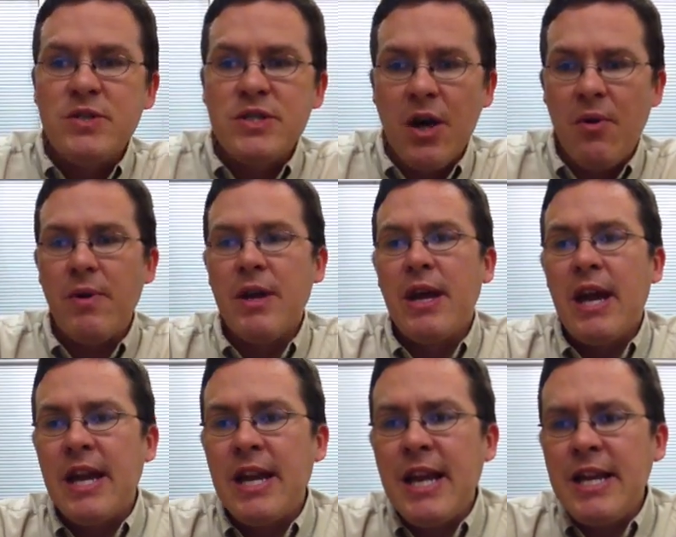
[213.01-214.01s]
So
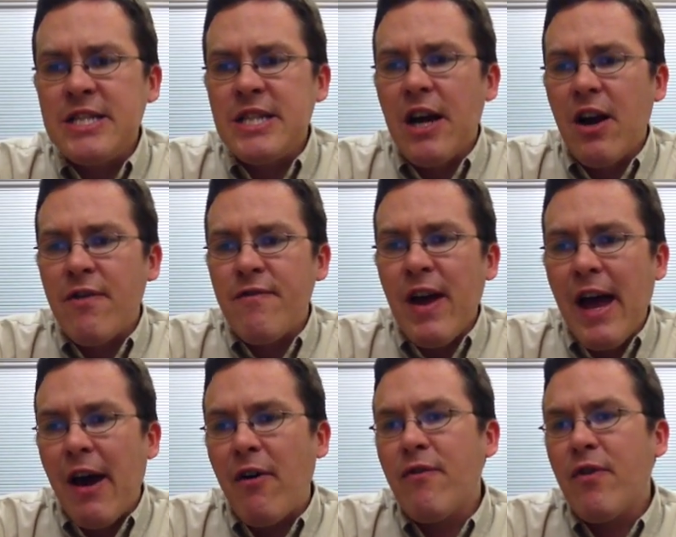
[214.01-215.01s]
an EGR
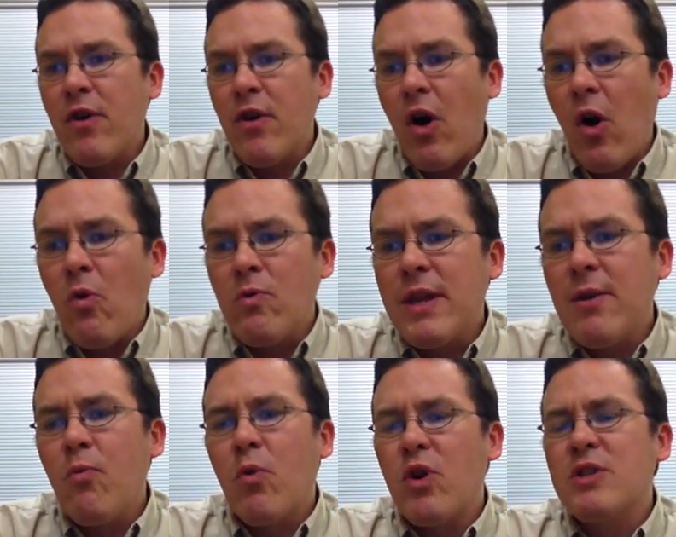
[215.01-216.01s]
valve
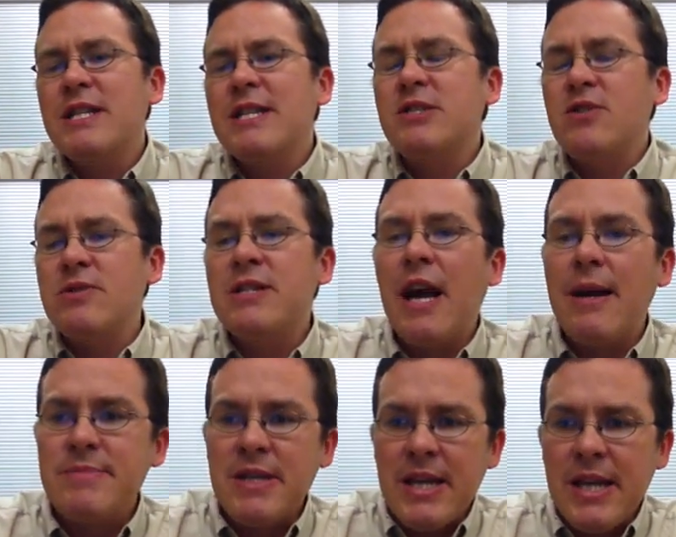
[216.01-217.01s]
only works at certain
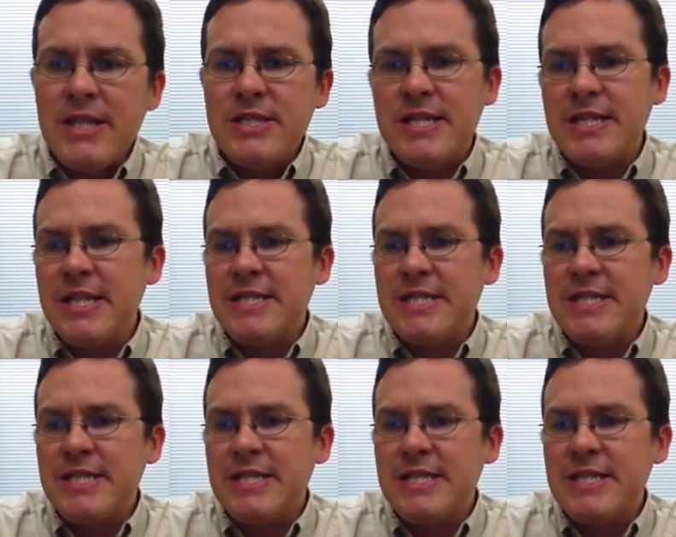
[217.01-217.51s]
times in the engine.